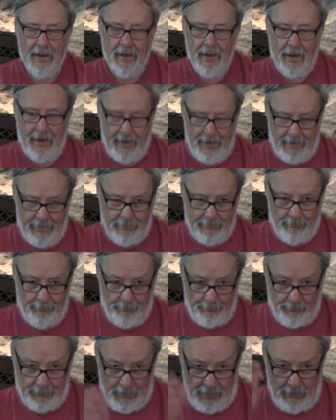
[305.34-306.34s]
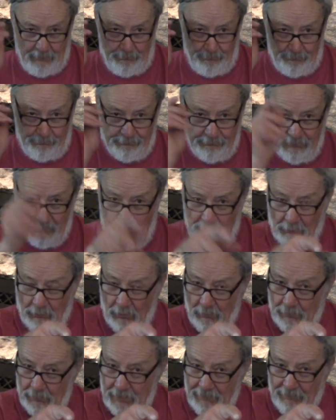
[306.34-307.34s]
And it
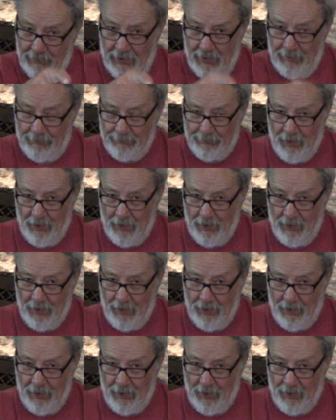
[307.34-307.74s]
won't be very